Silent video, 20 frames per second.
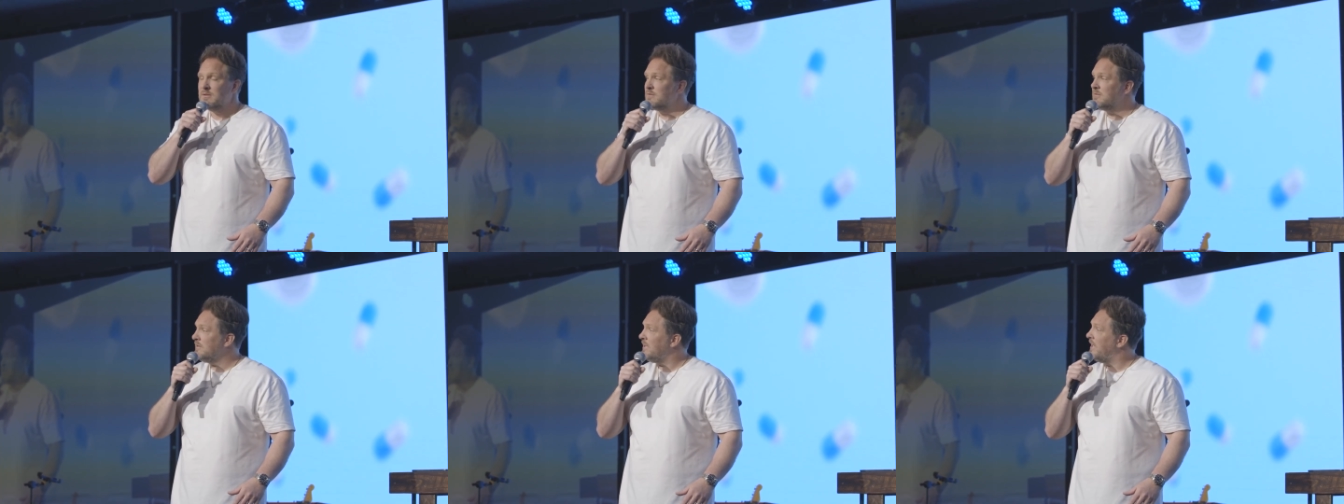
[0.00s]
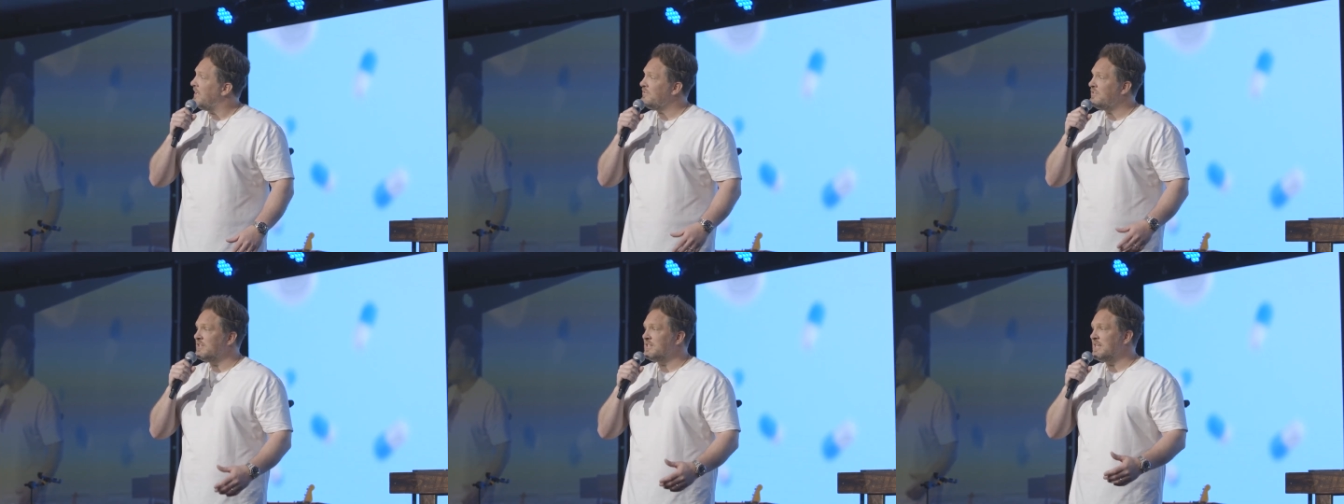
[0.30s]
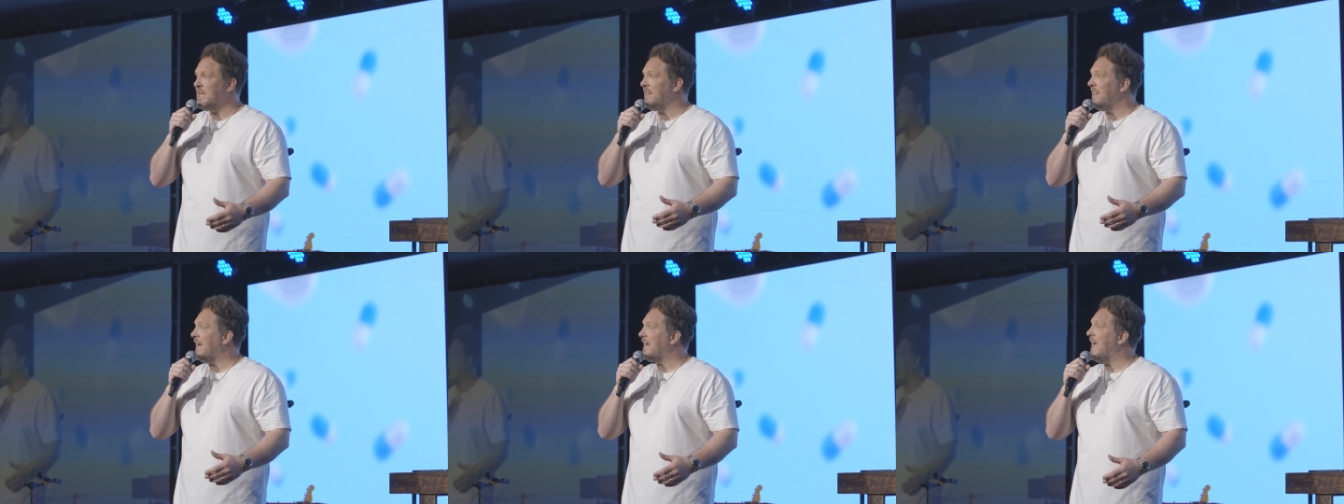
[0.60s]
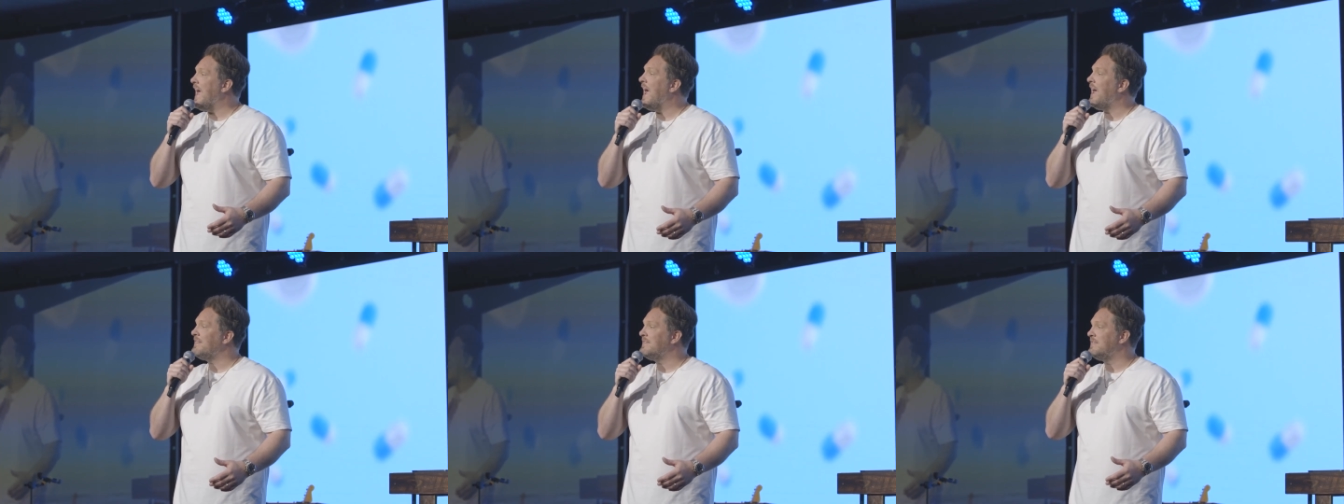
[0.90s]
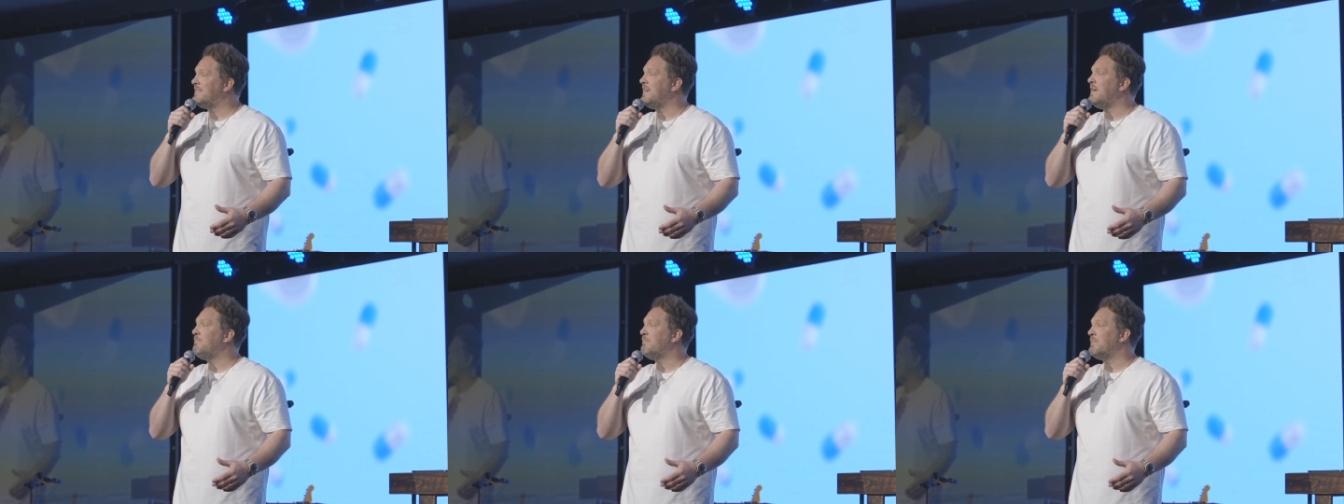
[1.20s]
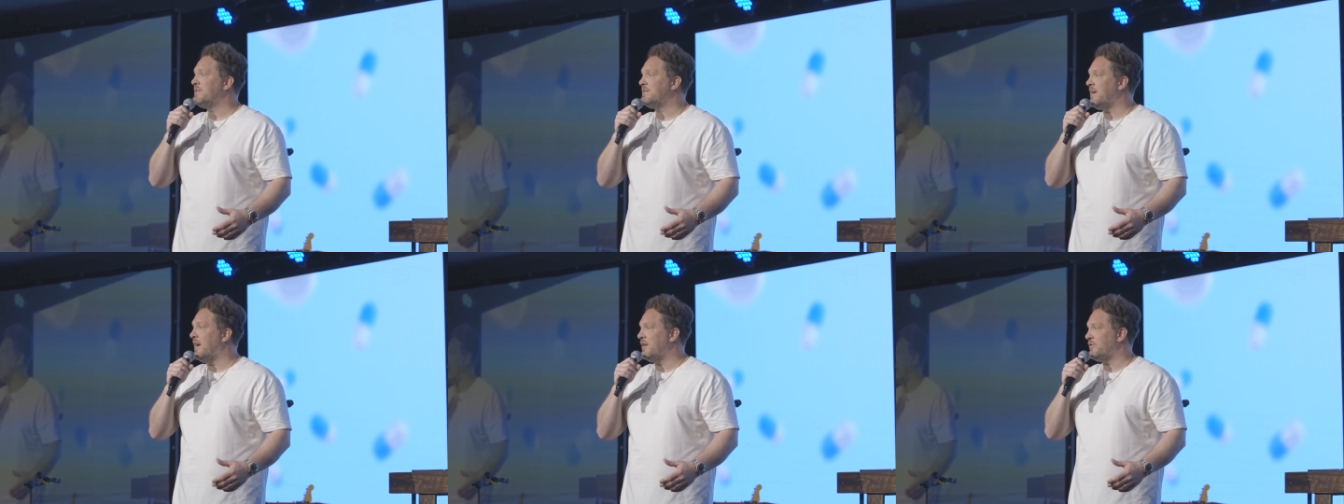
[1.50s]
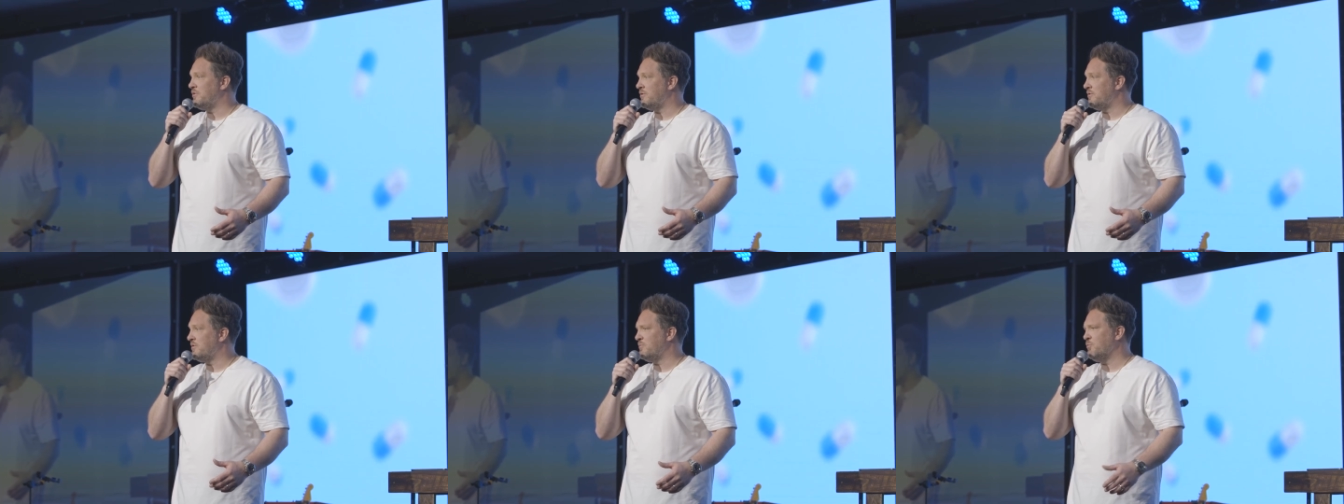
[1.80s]
It just, it, like, it had seat
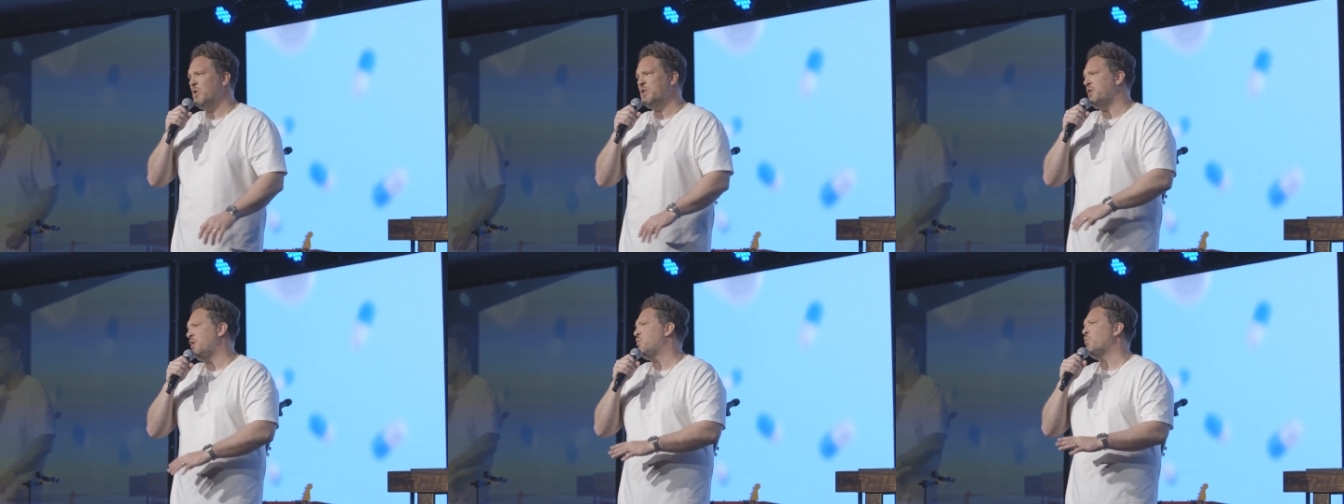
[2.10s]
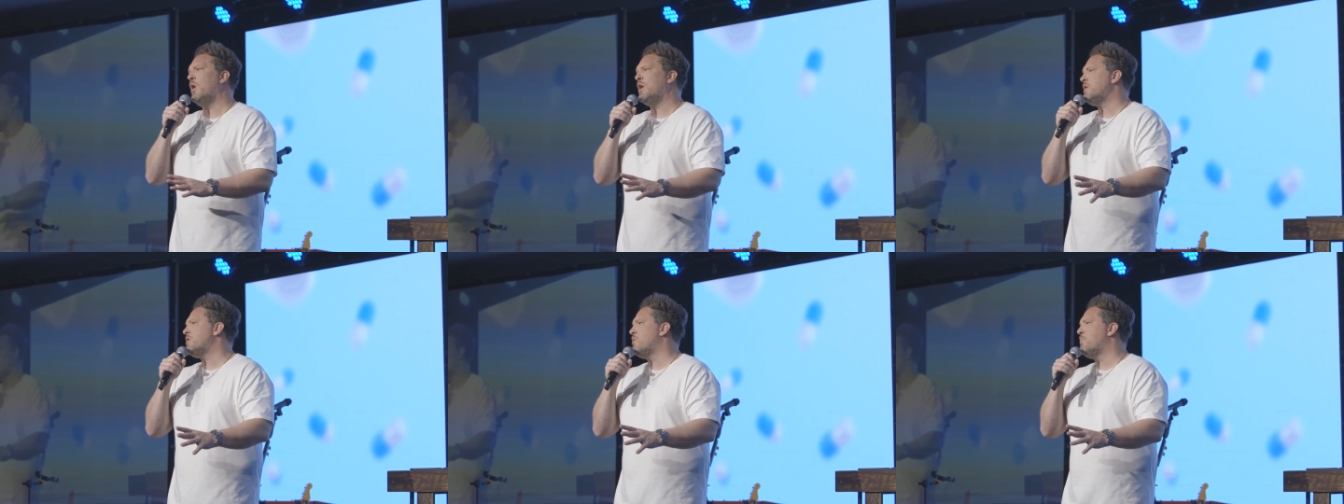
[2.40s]
massagers. Whether you wanted them